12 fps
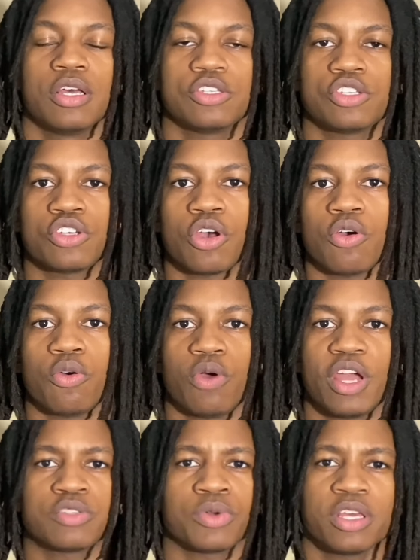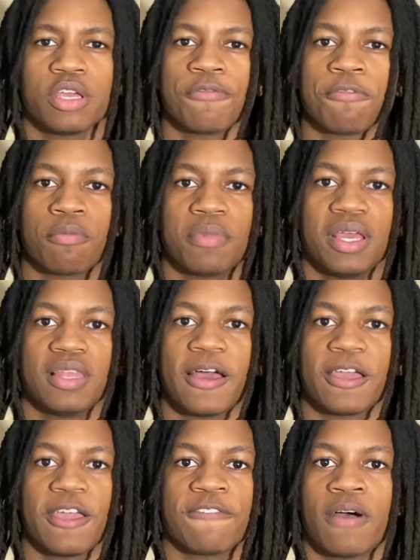So it's really good for me.
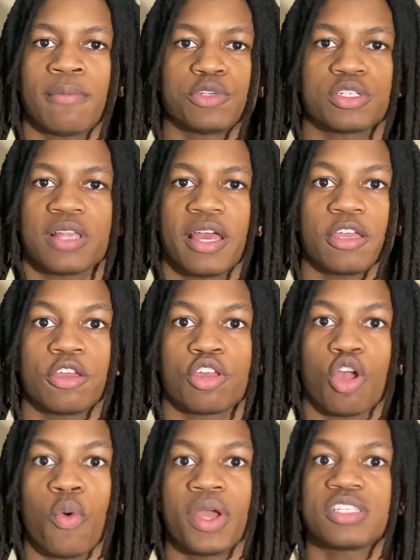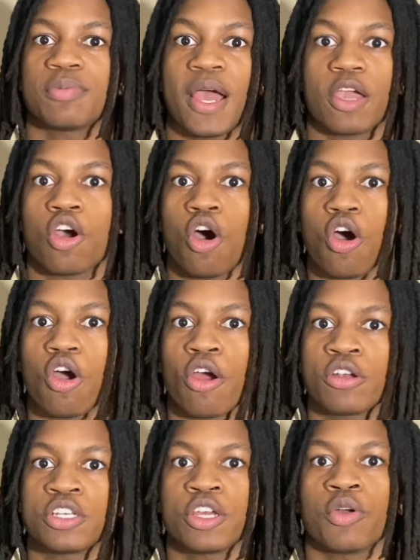Like if I'm just like going to my
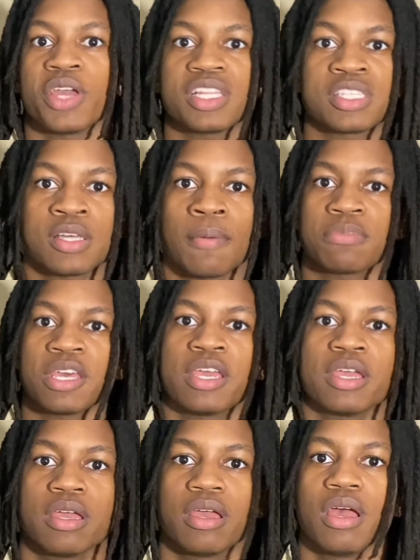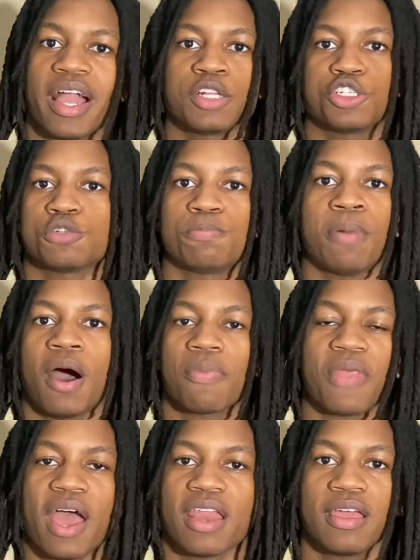car to go get something, I can just
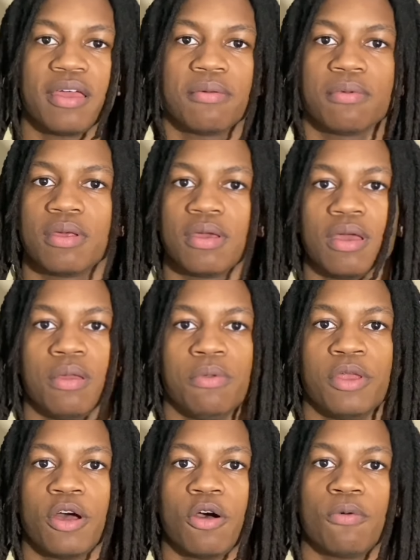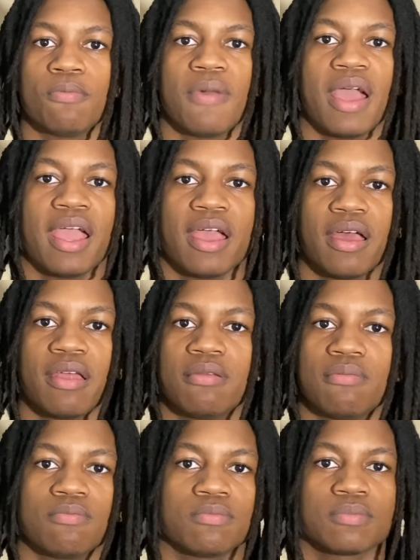pop that in, you know,
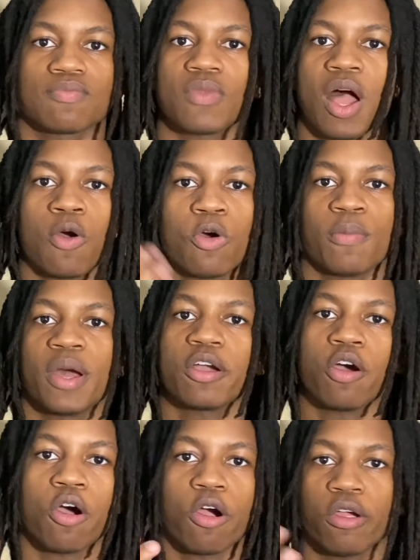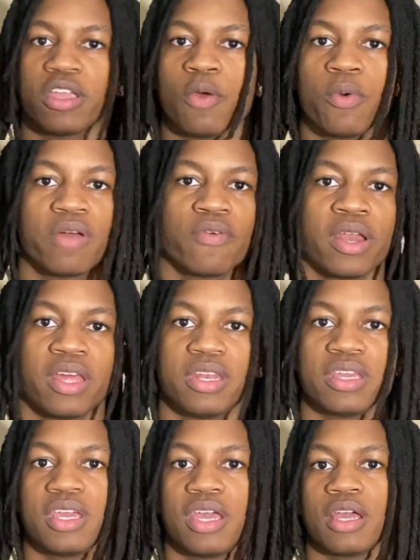and I'll go to my car, get whatever I need
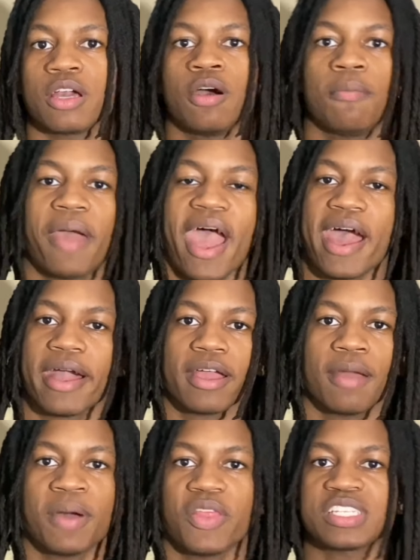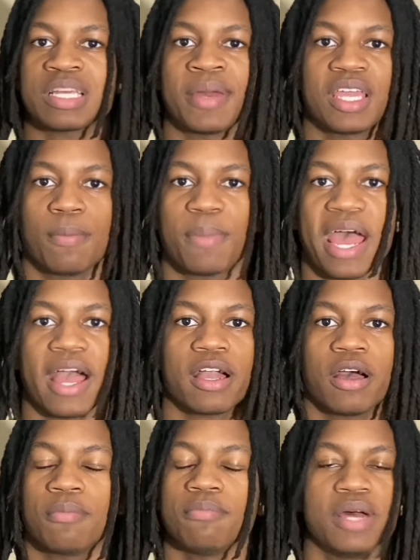to get, come back. And by the time I get back,
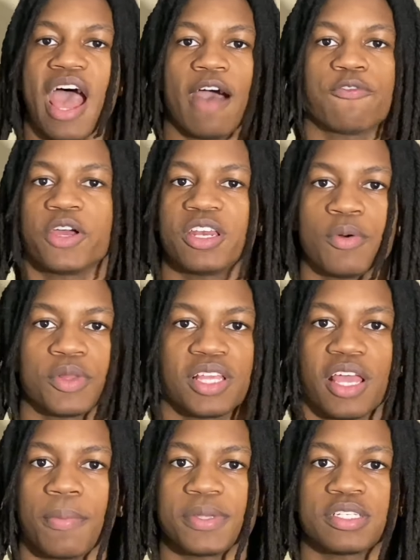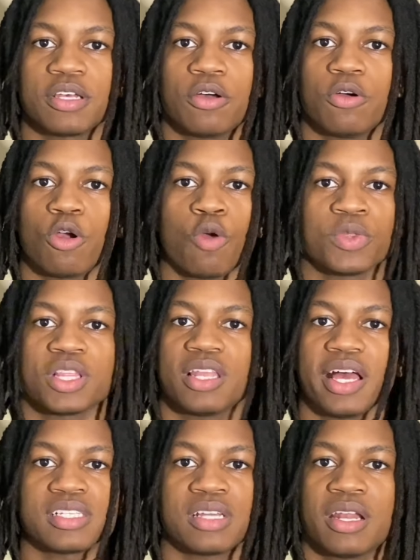I'm halfway done with the episode or with the
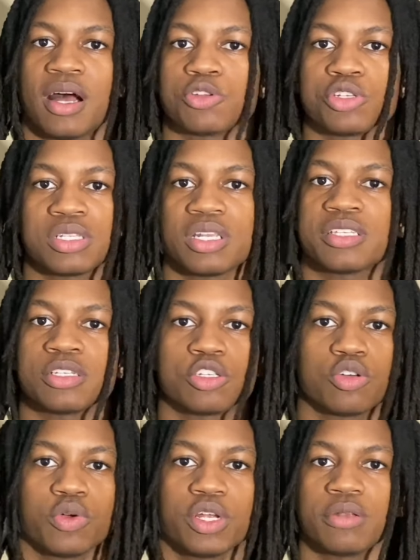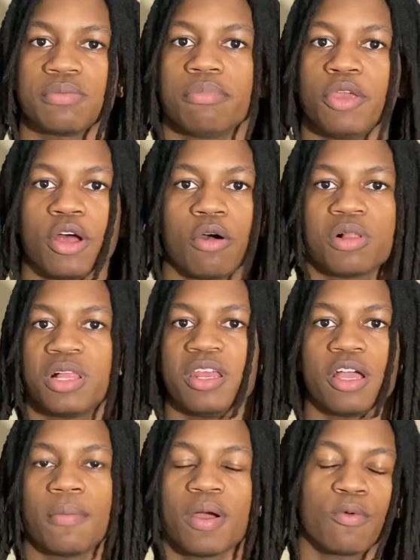lesson, and I'll just listen to it, you know,
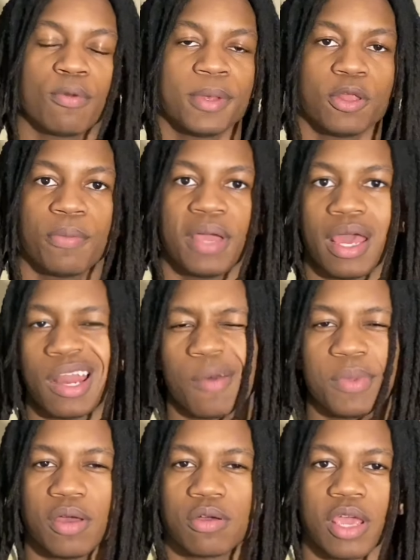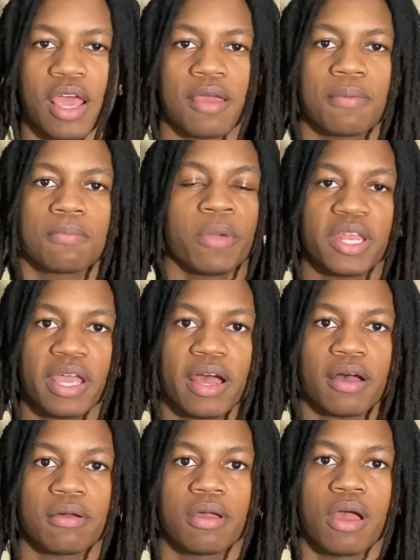cleaning up my room a little bit, and I'll be okay. But
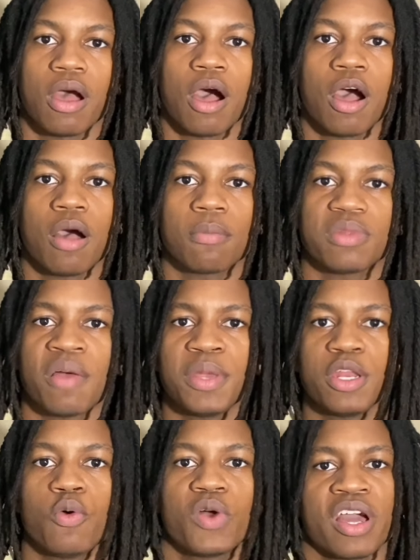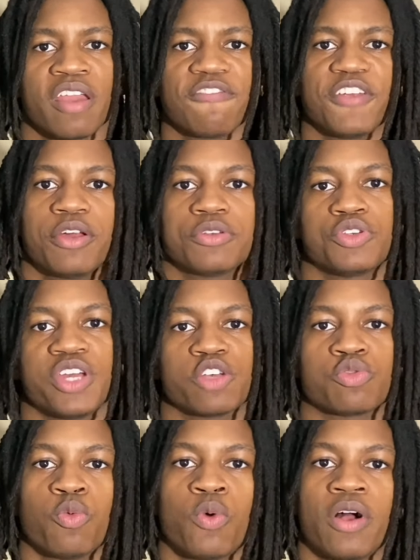yeah, let me know what kind of videos you
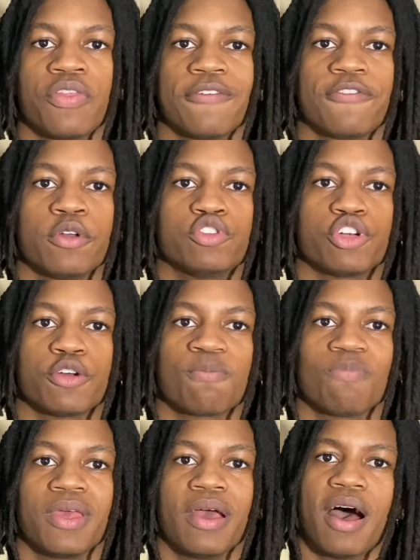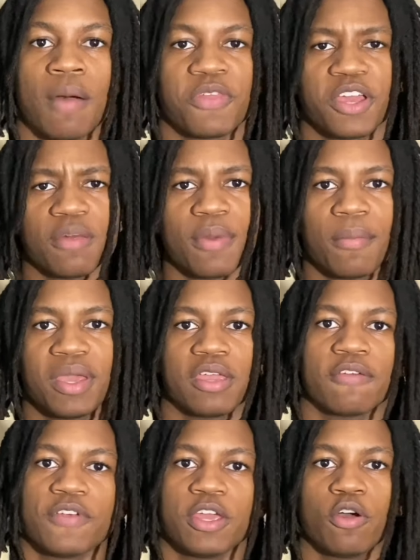guys will want in the future. I'm thinking about
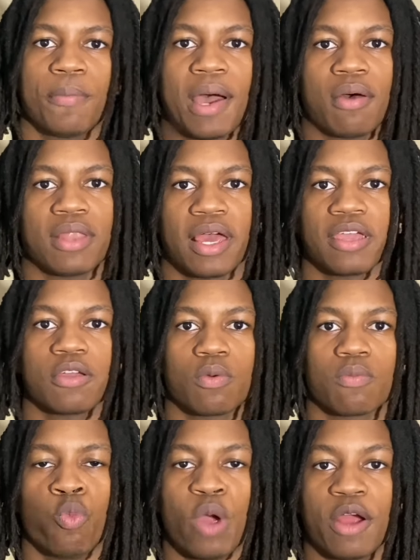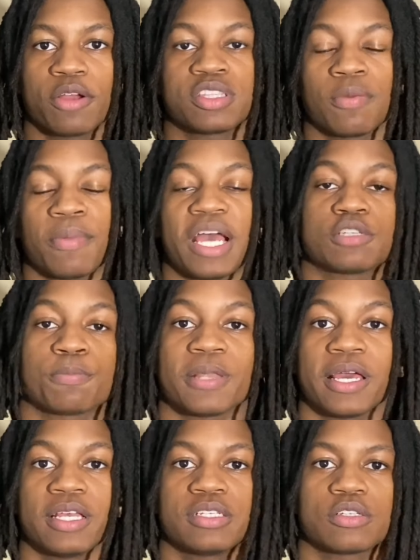making a video about like where's the best
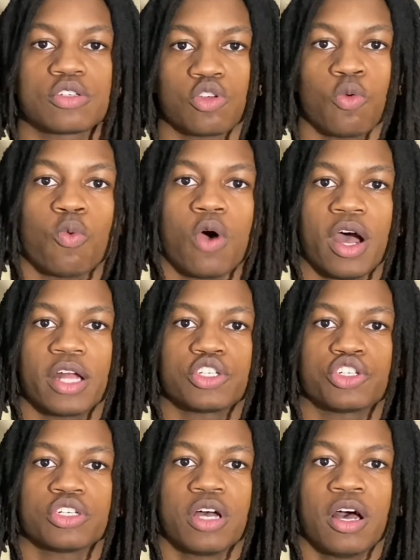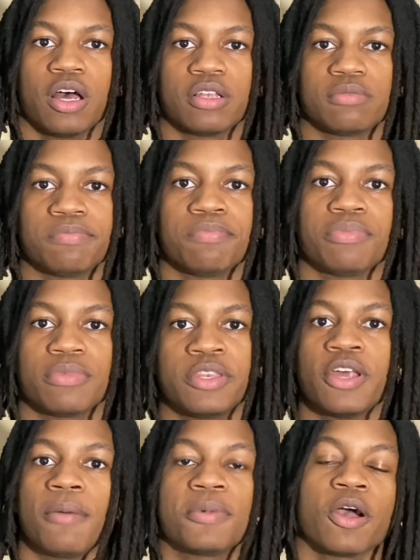place to watch
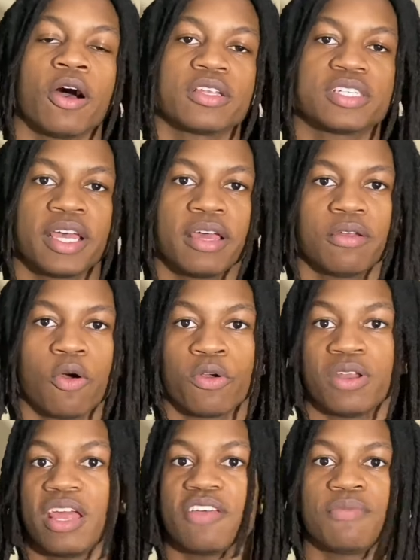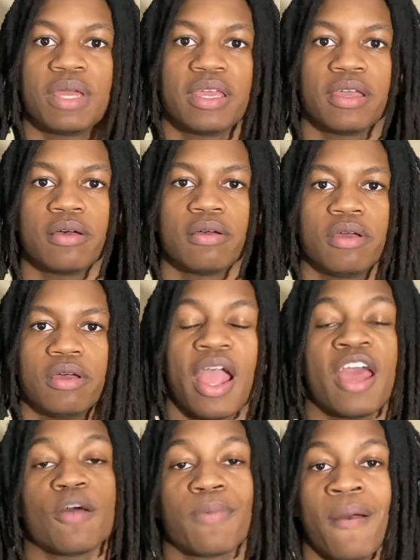dubbed content or native media,
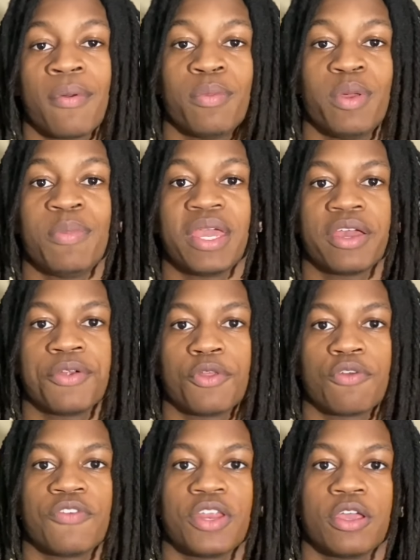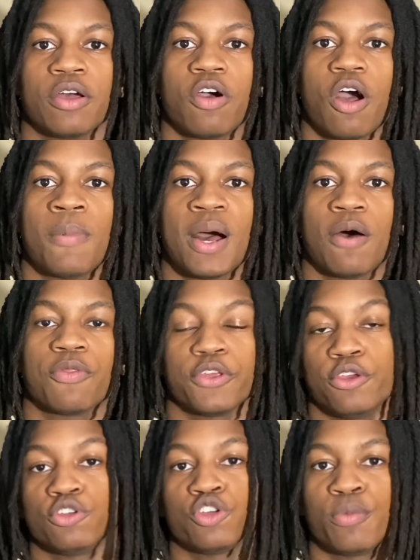and I'll probably be making another video about the
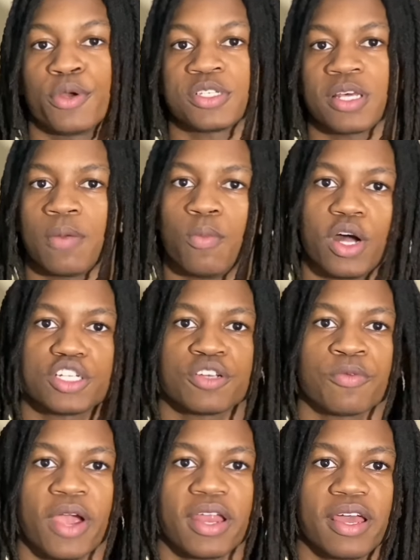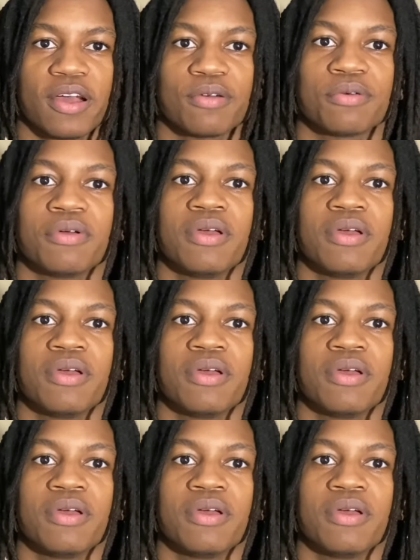YouTubers that I'm watching right now.